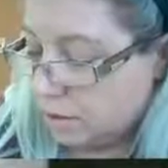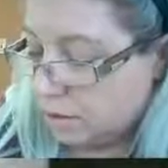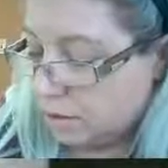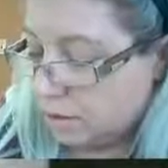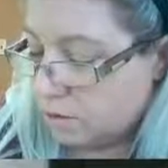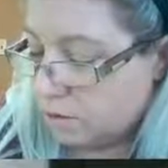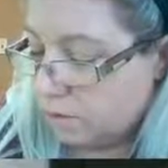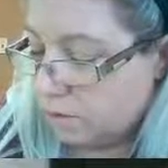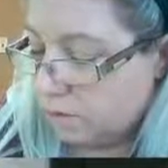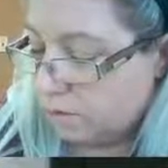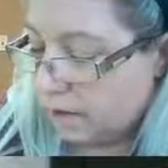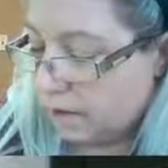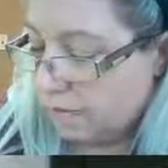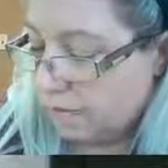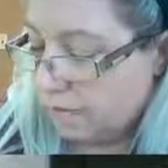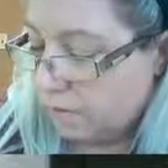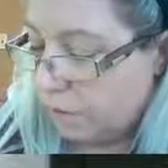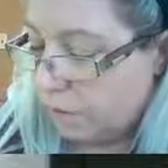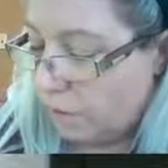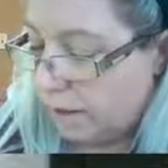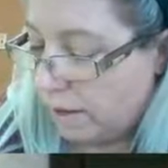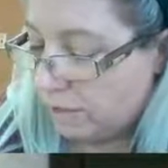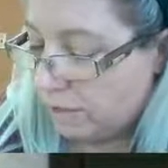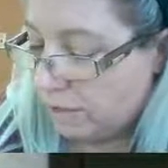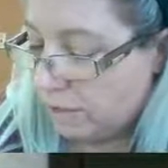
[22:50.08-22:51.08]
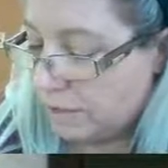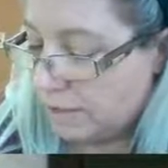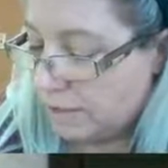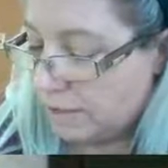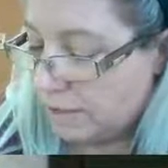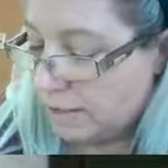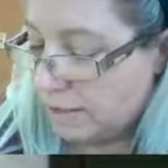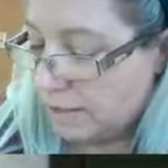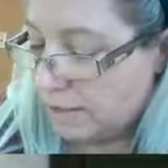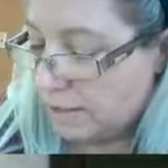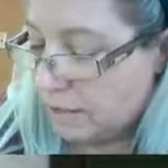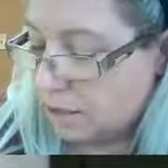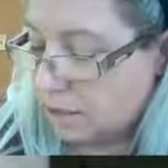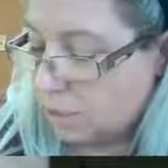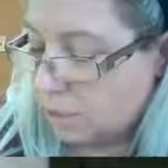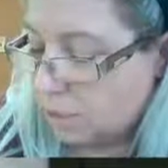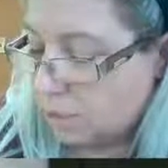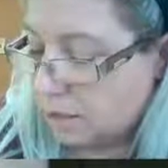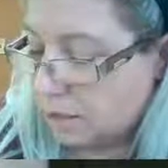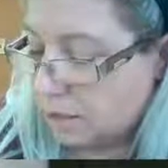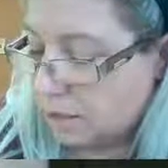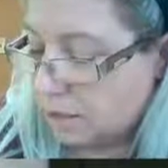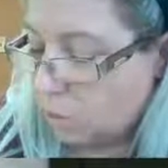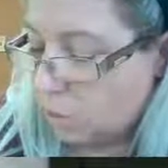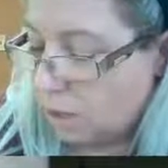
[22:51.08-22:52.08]
So if I FOIL this, it's going to
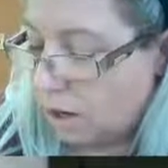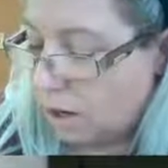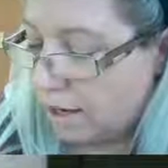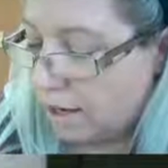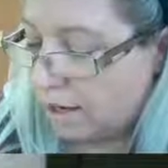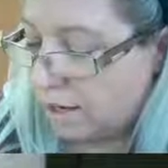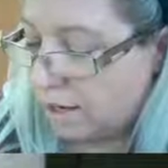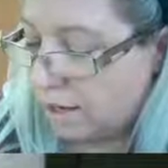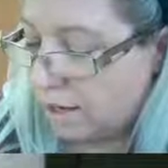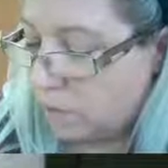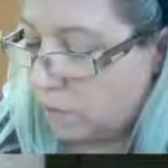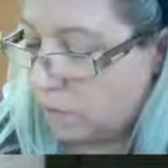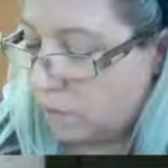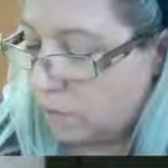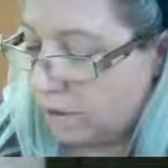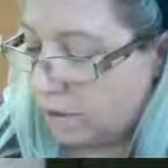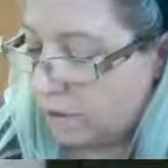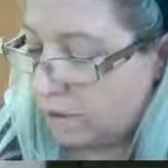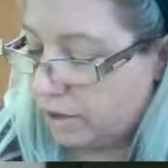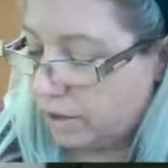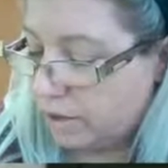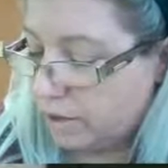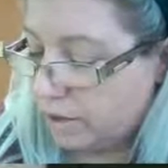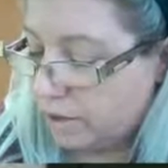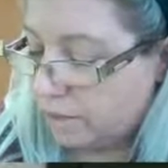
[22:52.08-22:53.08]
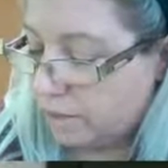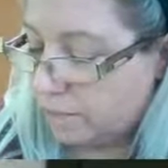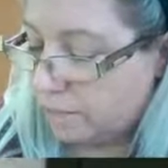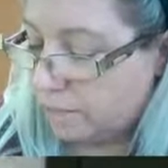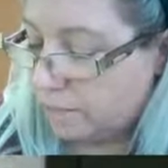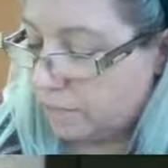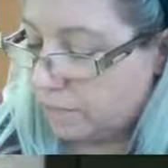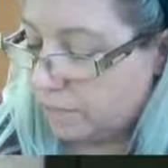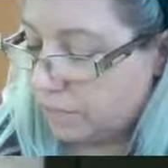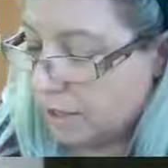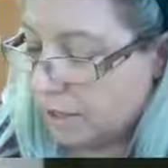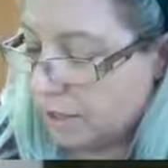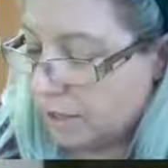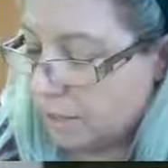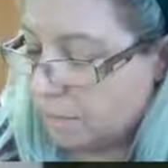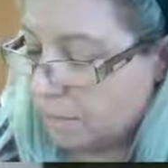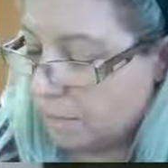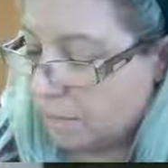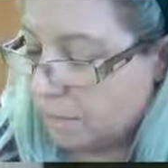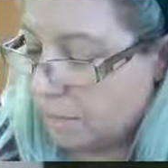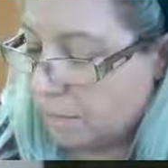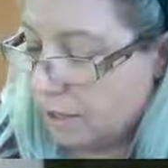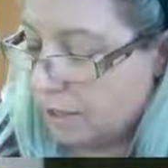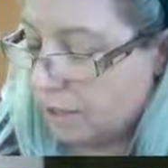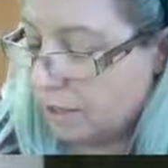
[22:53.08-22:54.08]
be y squared
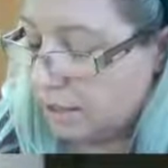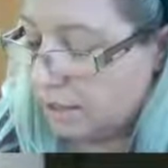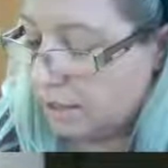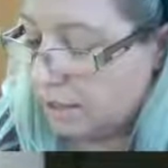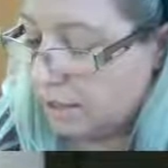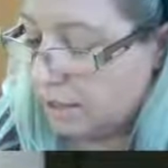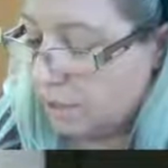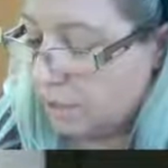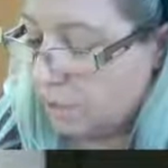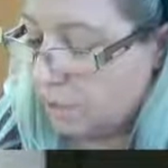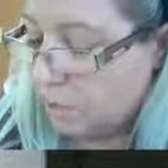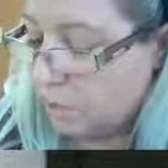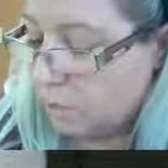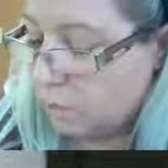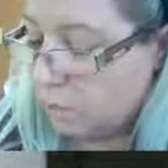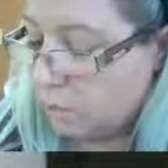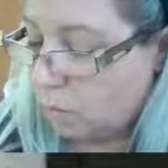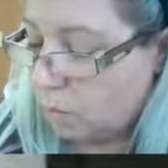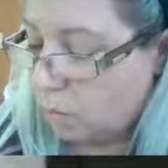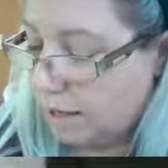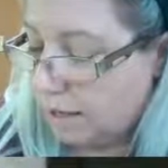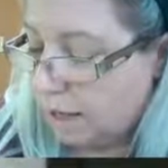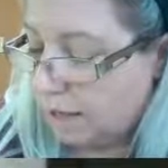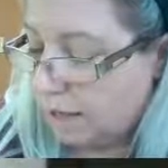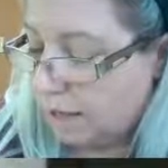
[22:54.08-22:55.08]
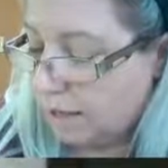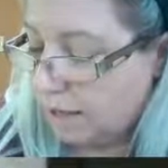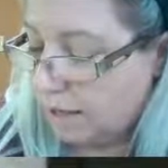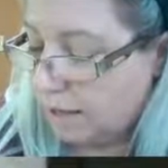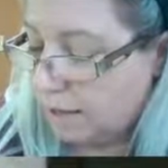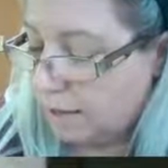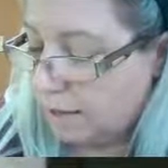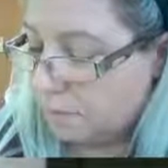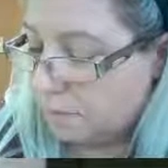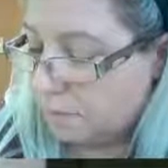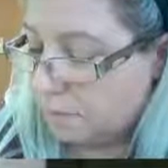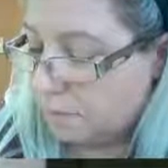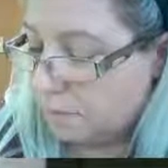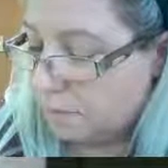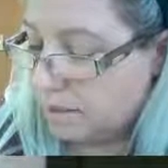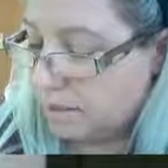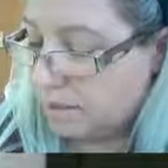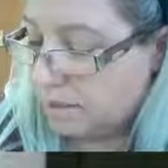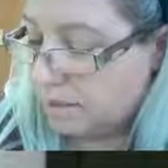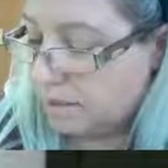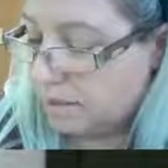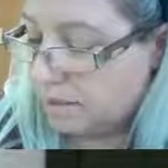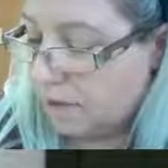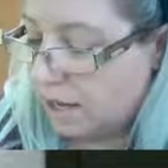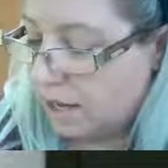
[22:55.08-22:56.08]
minus 4y
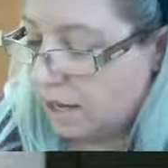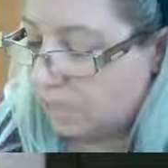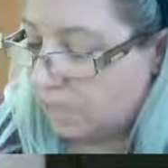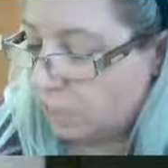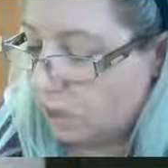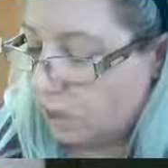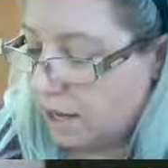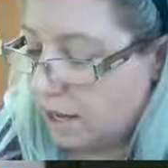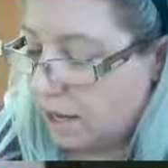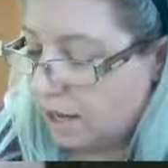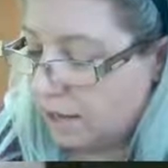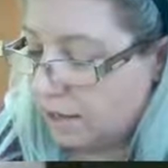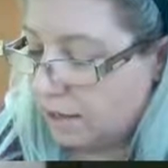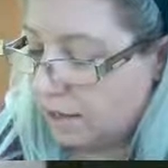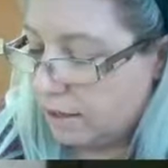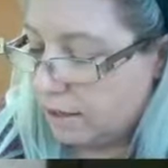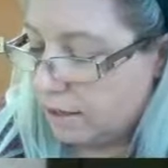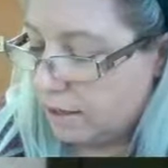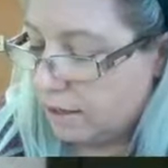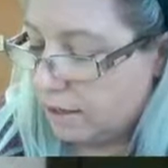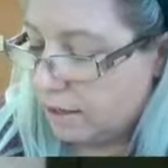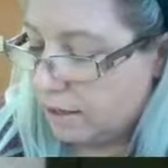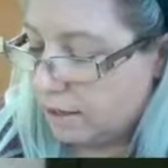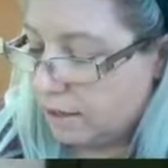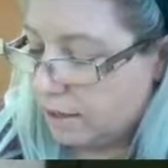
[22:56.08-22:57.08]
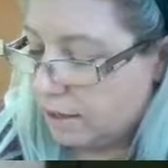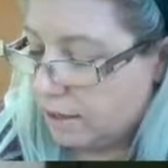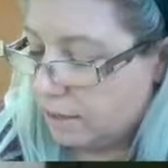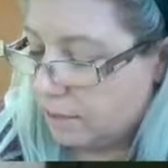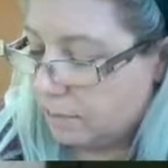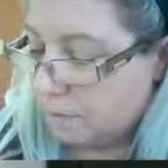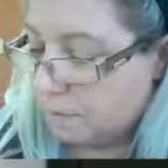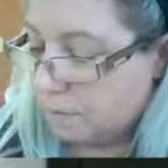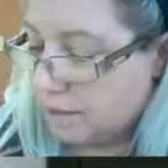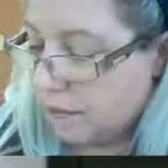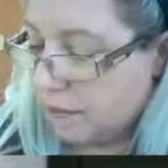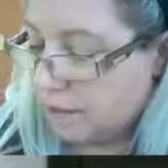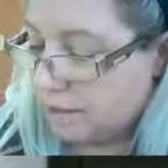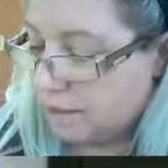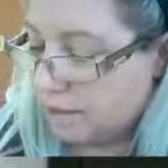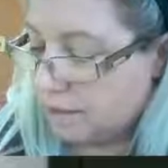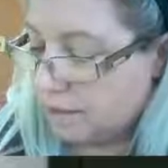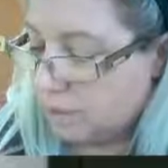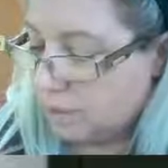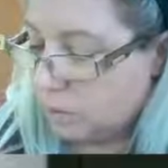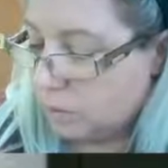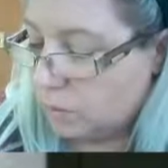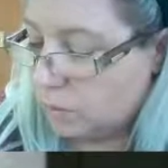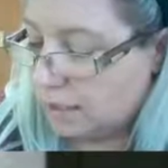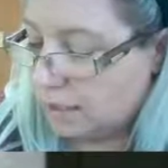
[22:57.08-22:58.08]
plus 5y
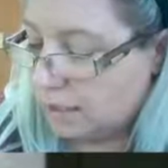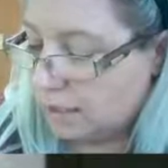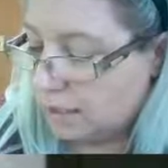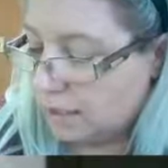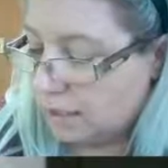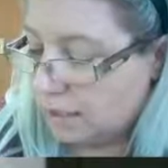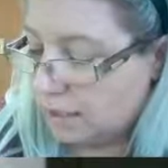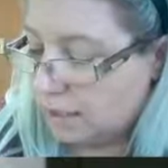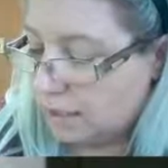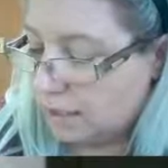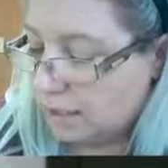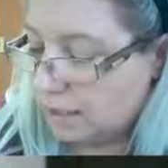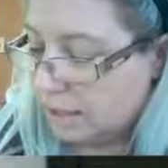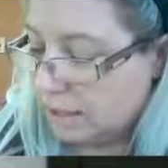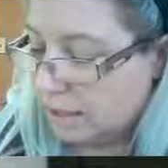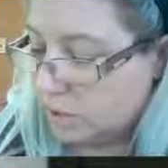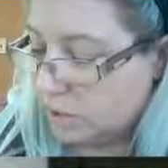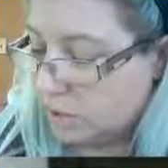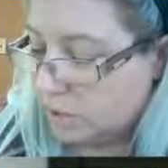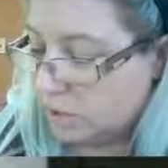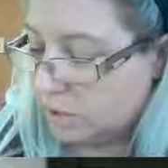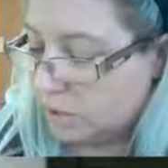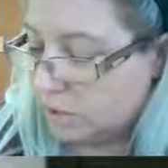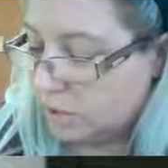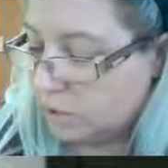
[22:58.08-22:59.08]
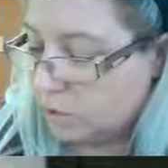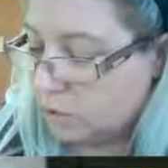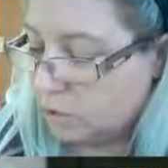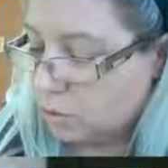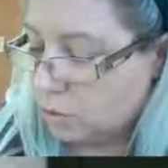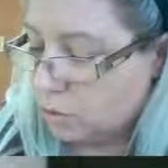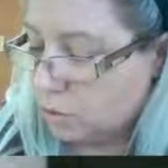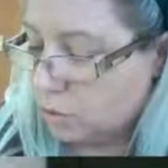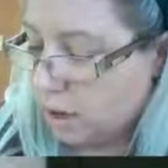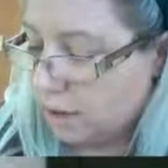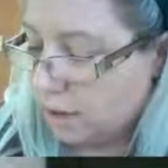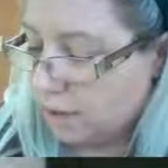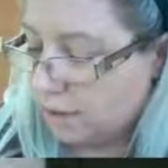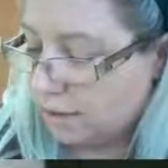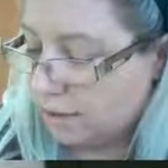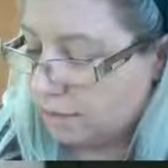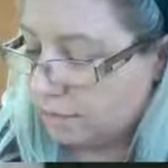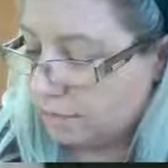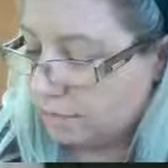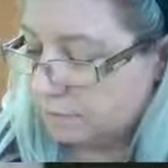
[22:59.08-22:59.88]
minus 20 equals 2y.